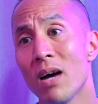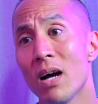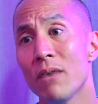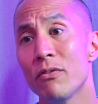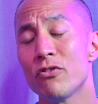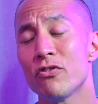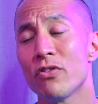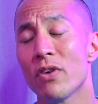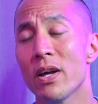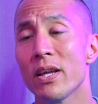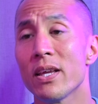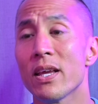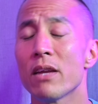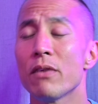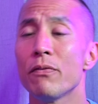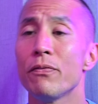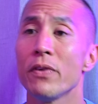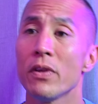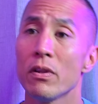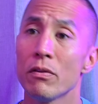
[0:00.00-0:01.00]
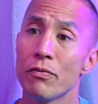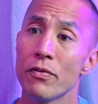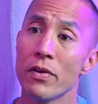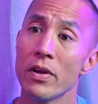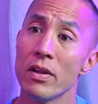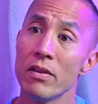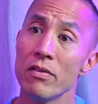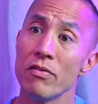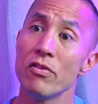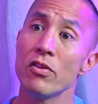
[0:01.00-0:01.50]
have a try, get a feel for
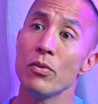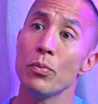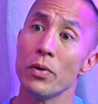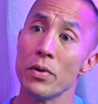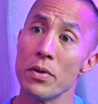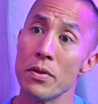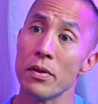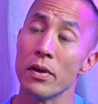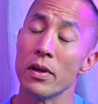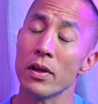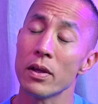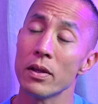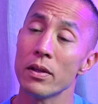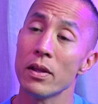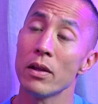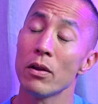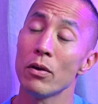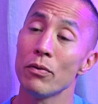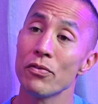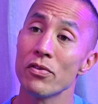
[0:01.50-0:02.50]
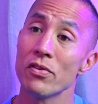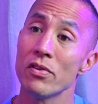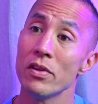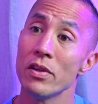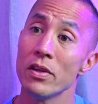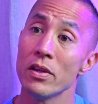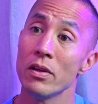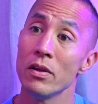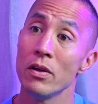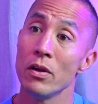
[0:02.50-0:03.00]
it, see what you think, and then
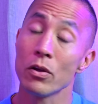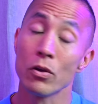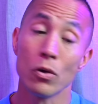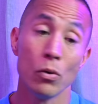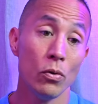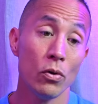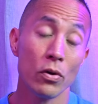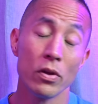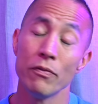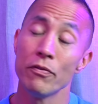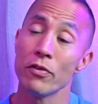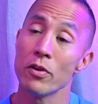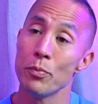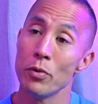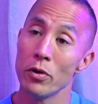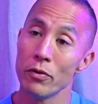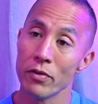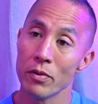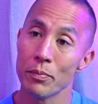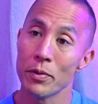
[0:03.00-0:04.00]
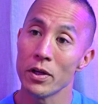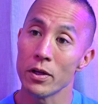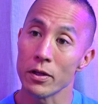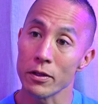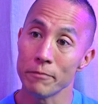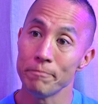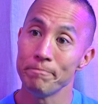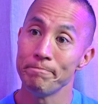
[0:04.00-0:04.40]
obviously go looking for your perfect park.